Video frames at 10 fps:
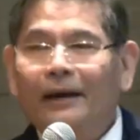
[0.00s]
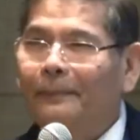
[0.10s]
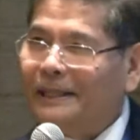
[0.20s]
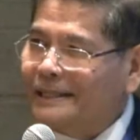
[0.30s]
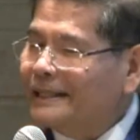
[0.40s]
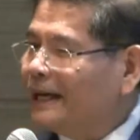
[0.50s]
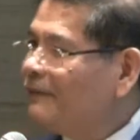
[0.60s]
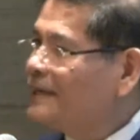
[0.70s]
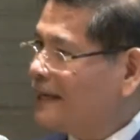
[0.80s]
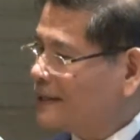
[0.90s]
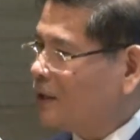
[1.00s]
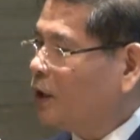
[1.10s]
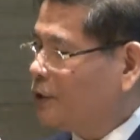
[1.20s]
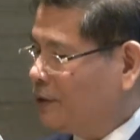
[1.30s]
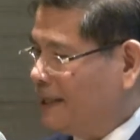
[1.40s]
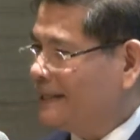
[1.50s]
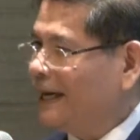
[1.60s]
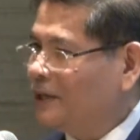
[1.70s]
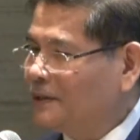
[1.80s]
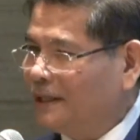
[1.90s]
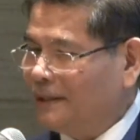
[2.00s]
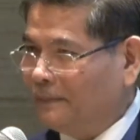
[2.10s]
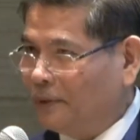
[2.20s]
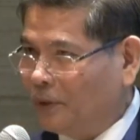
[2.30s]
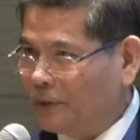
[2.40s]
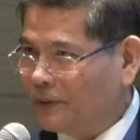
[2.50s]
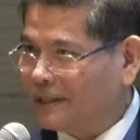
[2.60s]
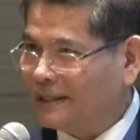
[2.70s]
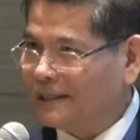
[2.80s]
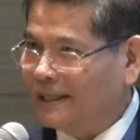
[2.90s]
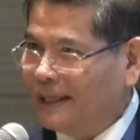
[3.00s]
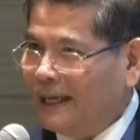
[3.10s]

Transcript: But services also is actually important